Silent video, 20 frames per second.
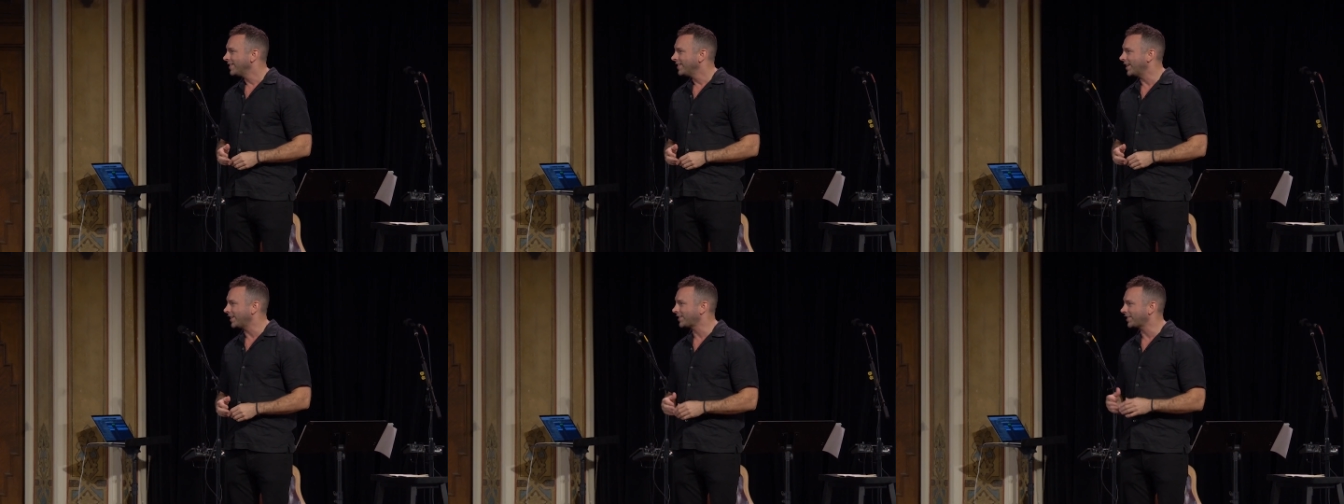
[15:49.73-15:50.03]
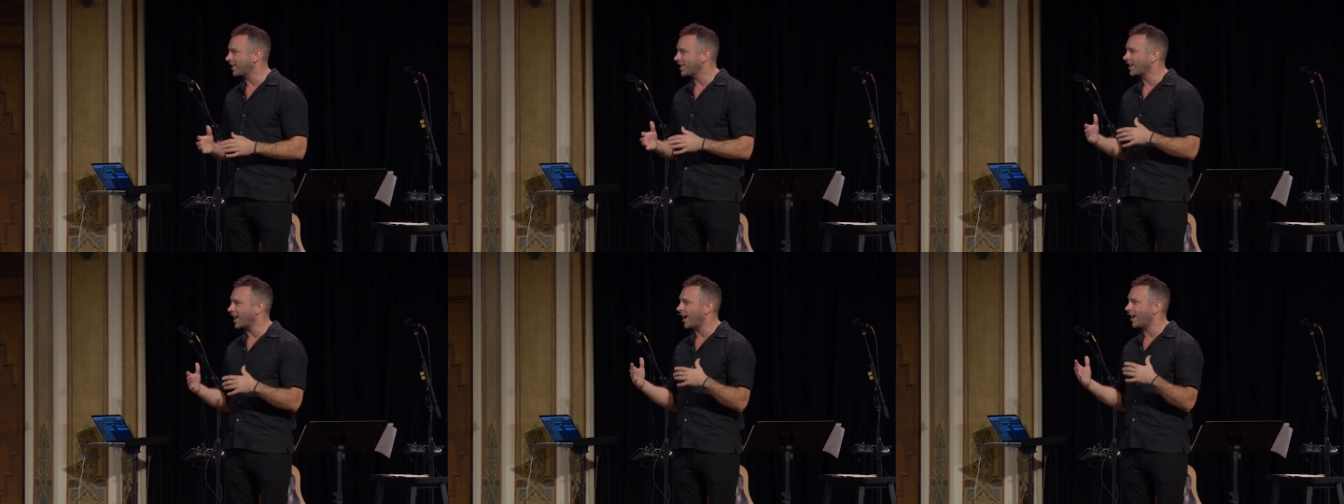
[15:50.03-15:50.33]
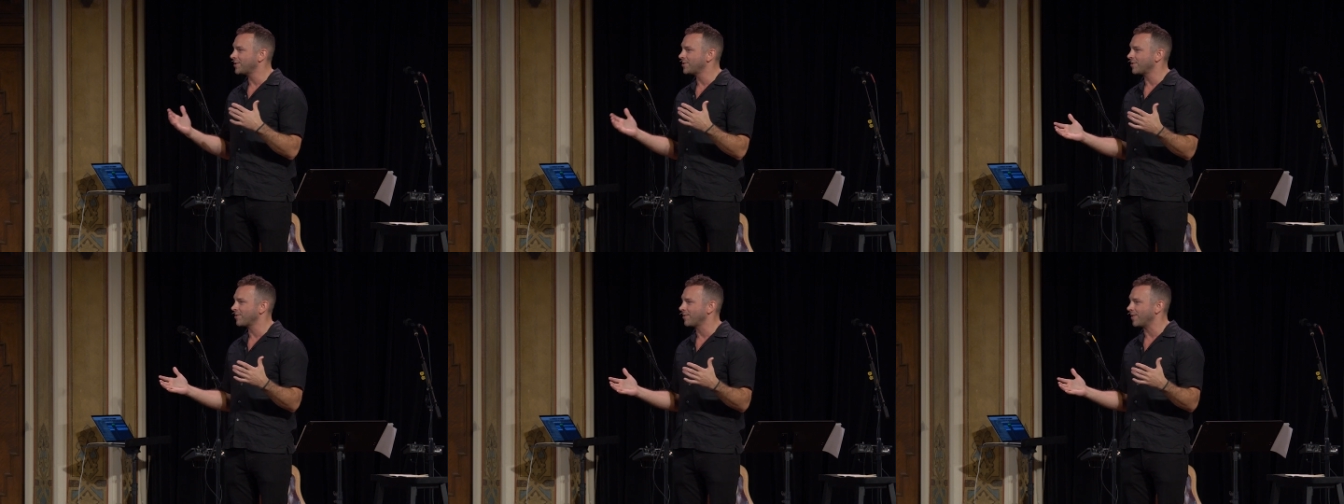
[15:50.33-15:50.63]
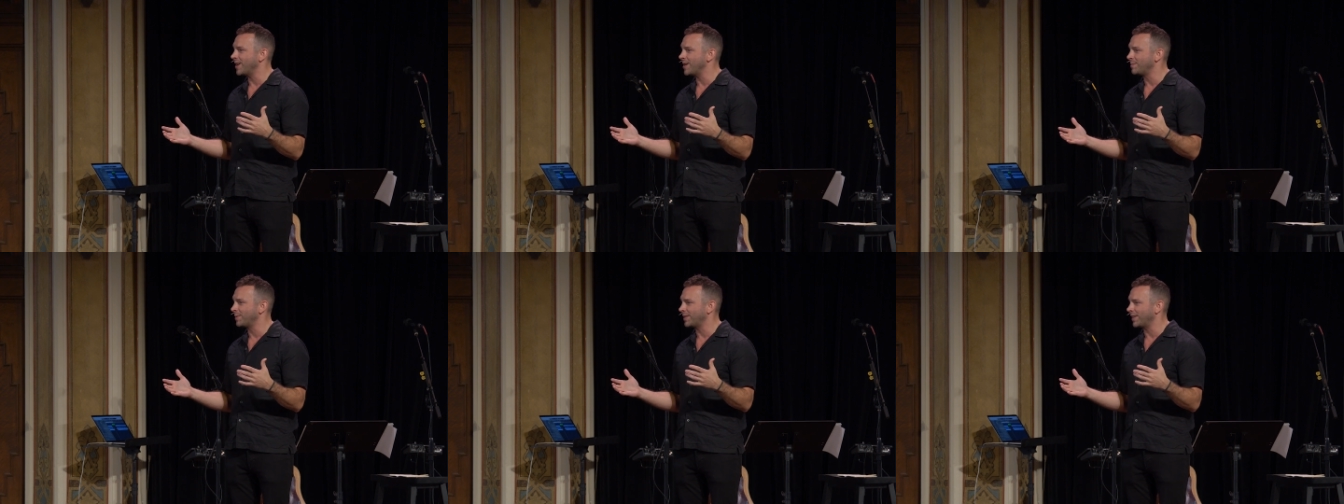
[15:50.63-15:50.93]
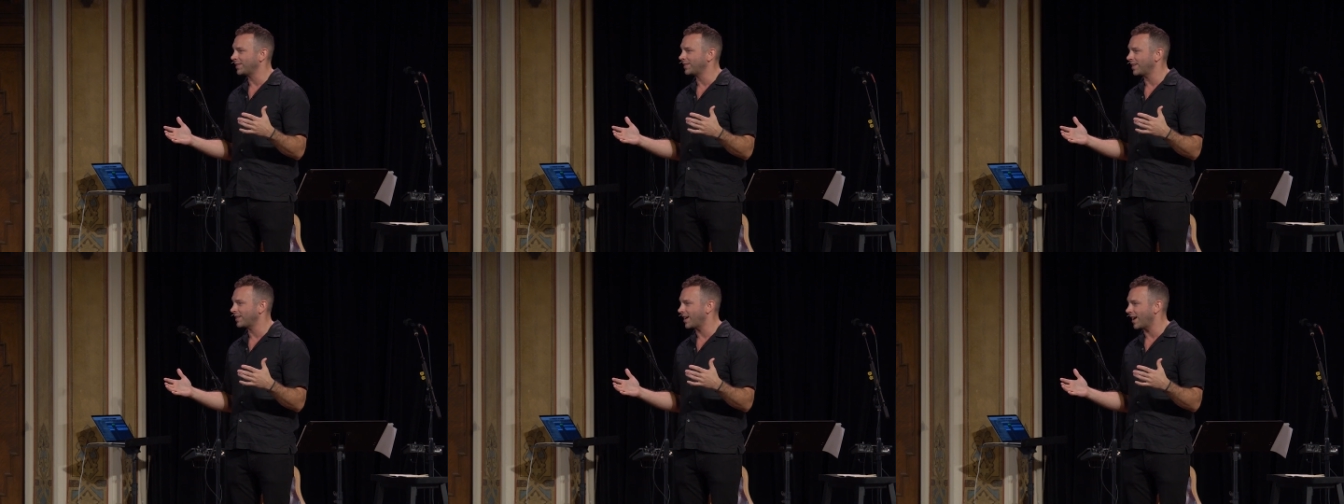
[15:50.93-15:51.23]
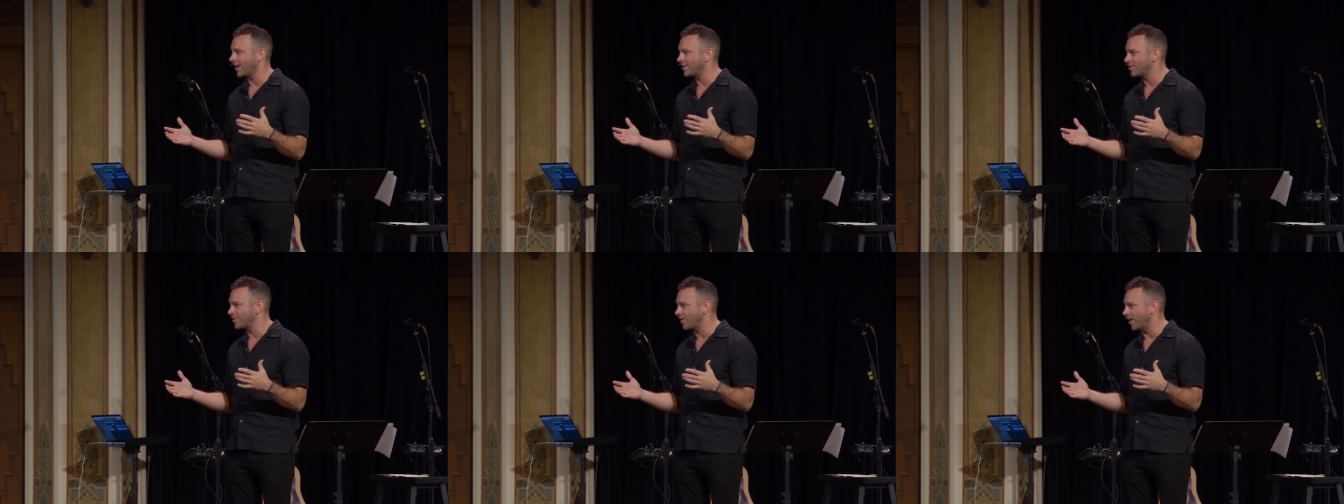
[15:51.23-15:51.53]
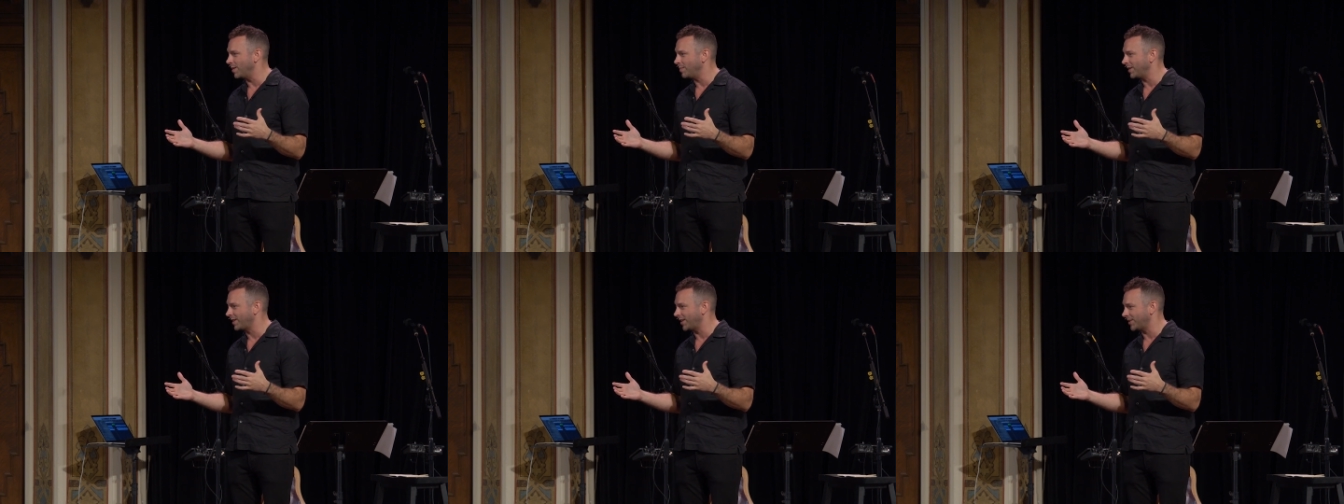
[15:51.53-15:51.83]
They say, God, you're great, but they say, God, you're
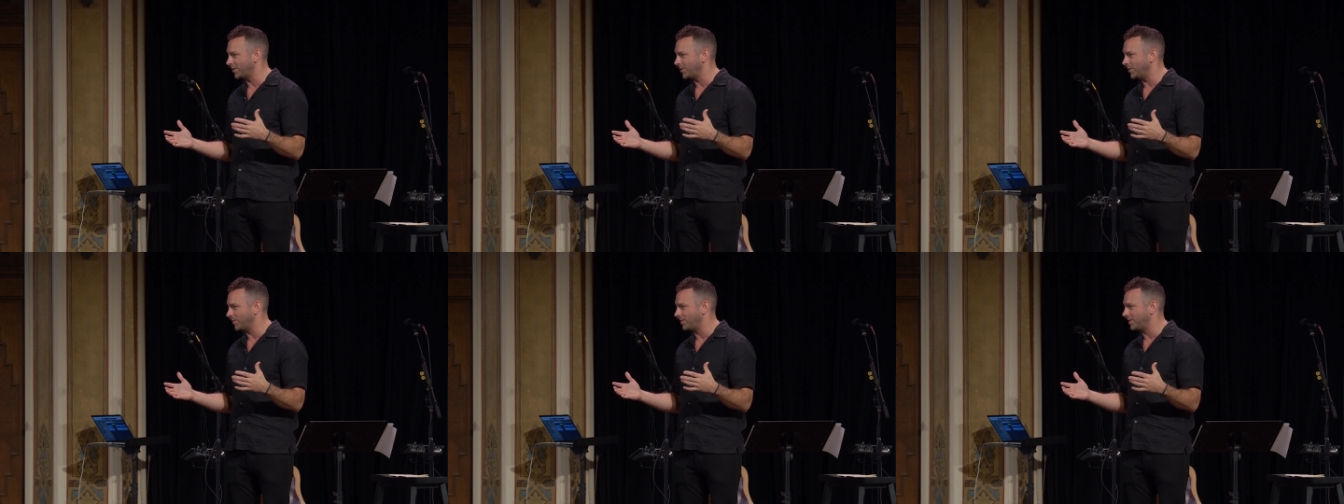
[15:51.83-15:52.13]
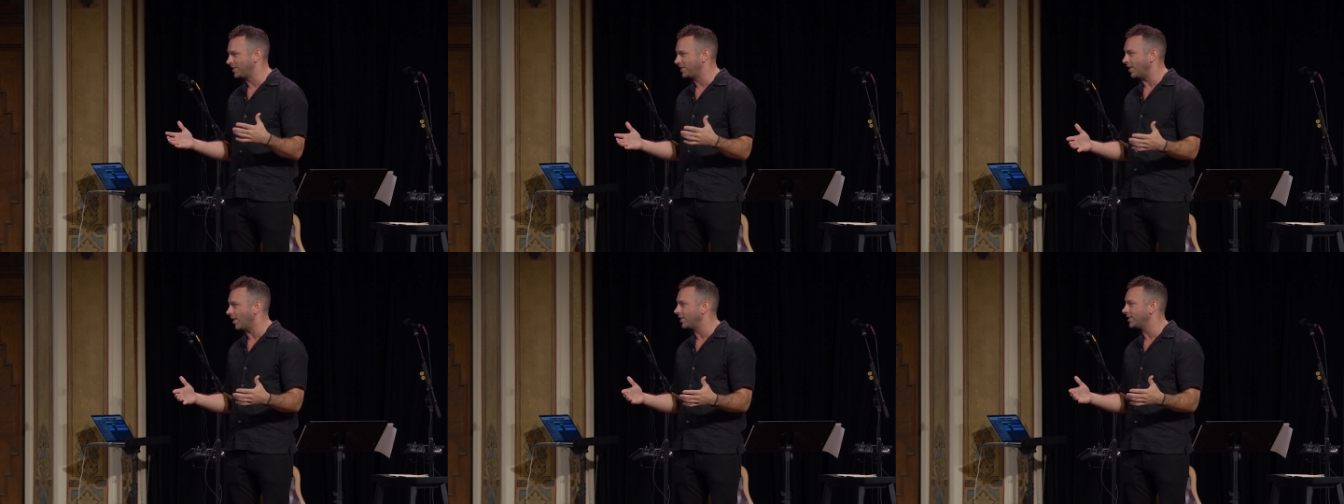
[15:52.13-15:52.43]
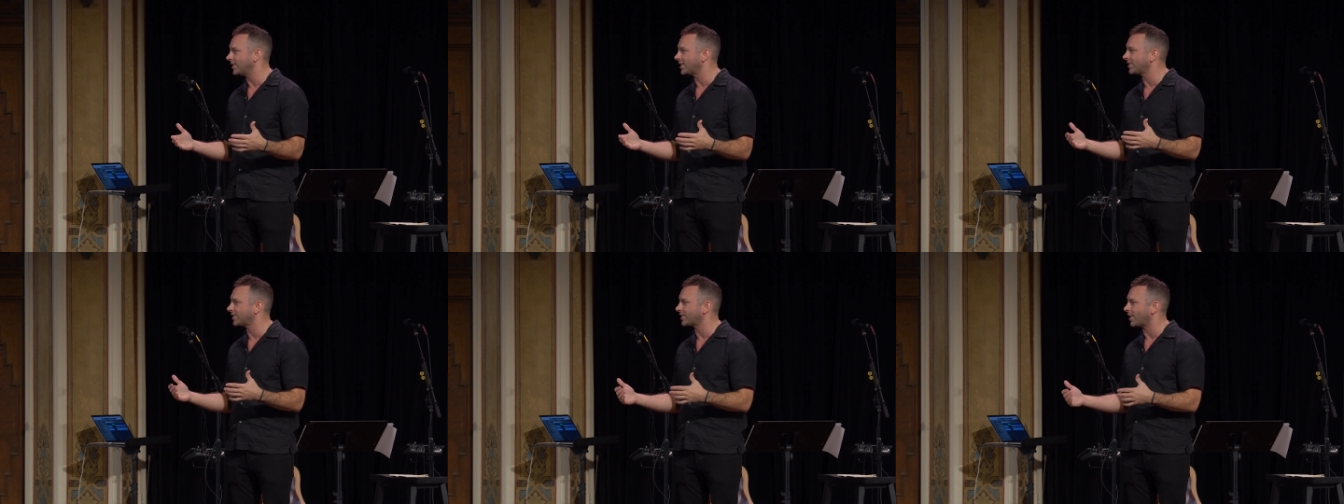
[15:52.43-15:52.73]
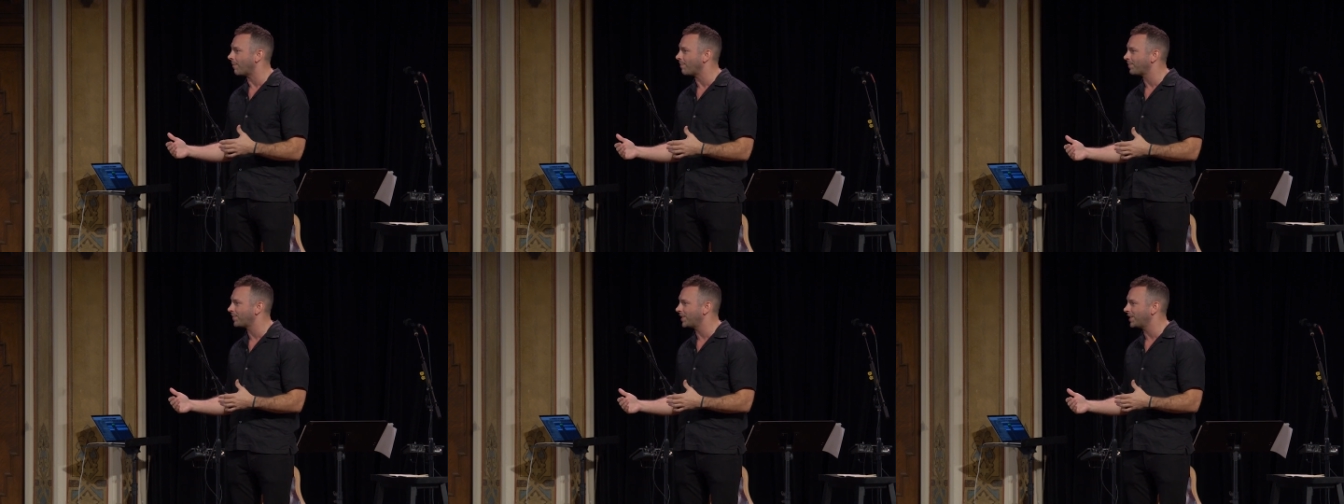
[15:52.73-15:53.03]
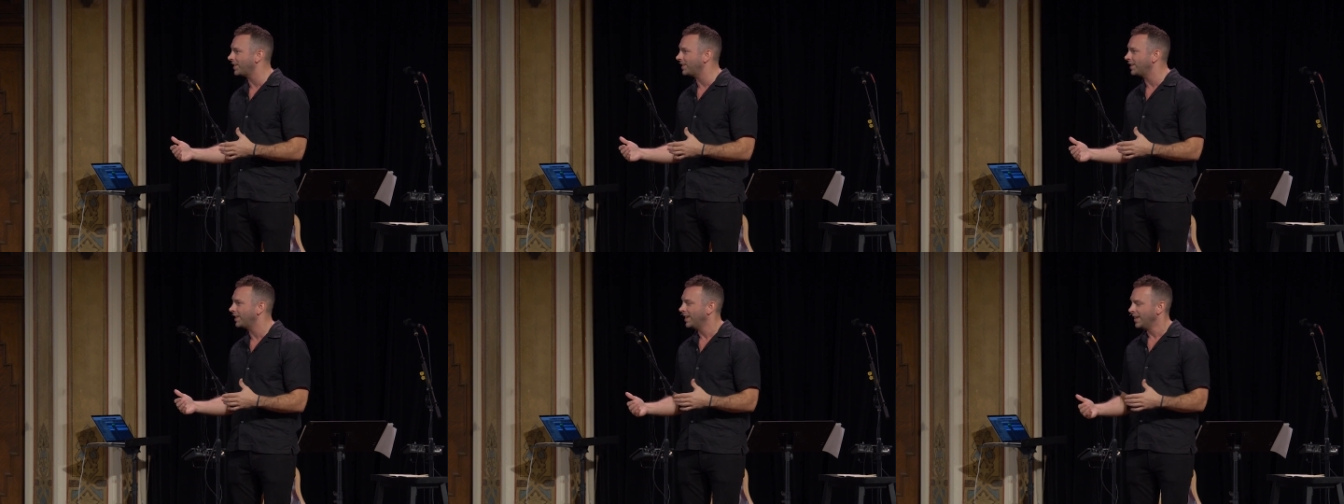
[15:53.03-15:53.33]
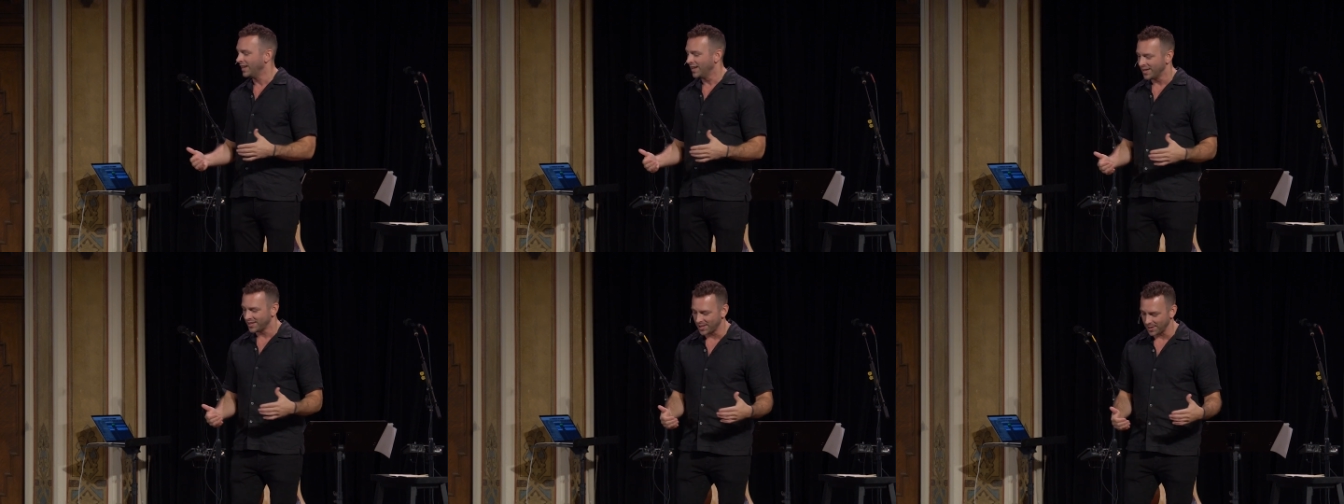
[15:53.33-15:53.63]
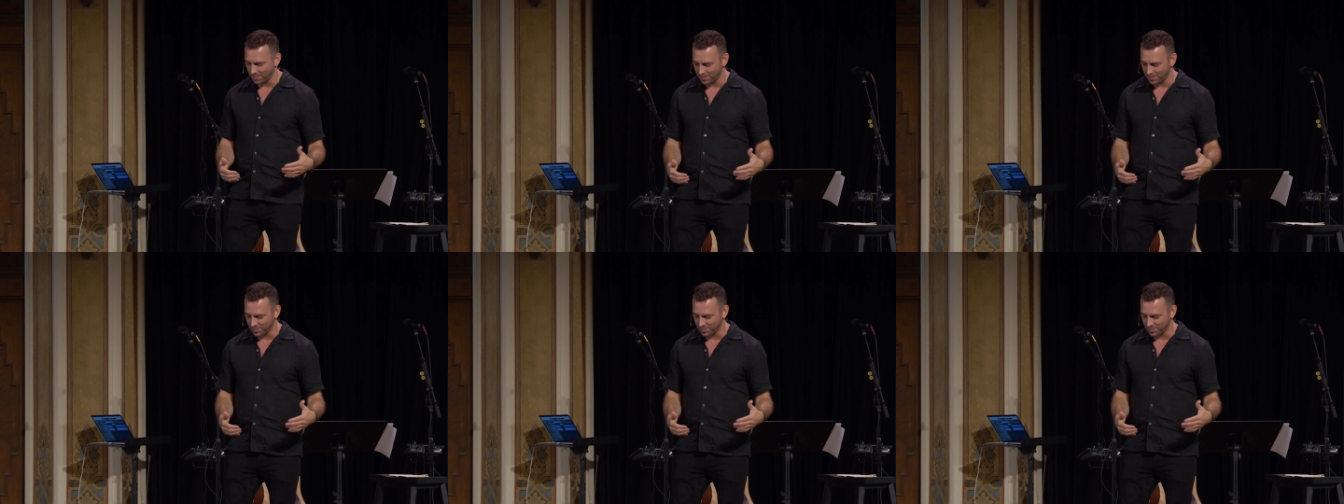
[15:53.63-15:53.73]
great because you've done something to